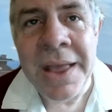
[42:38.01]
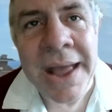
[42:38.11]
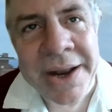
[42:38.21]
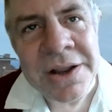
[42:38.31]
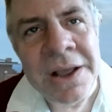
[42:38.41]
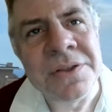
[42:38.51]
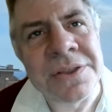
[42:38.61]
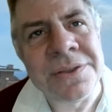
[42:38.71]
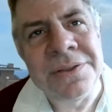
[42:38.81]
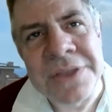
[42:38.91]
Clem,
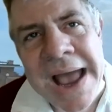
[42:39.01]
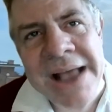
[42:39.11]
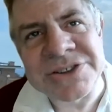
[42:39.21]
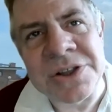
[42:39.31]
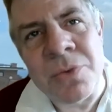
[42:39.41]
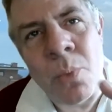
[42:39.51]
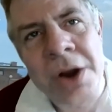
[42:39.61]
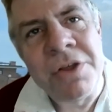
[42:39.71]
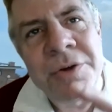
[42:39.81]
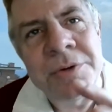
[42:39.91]
that's
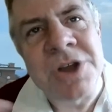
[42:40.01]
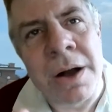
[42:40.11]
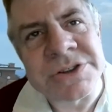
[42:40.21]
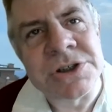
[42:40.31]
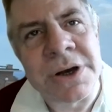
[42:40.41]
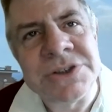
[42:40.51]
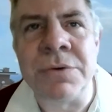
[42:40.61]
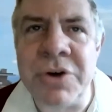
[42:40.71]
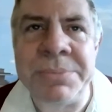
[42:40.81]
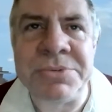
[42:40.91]
one of the dark sides
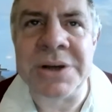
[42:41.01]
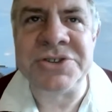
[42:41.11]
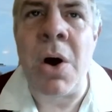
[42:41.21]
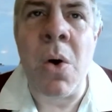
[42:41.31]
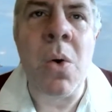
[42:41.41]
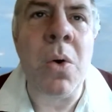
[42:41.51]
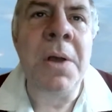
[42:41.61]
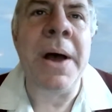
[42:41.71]
of crypto as a whole.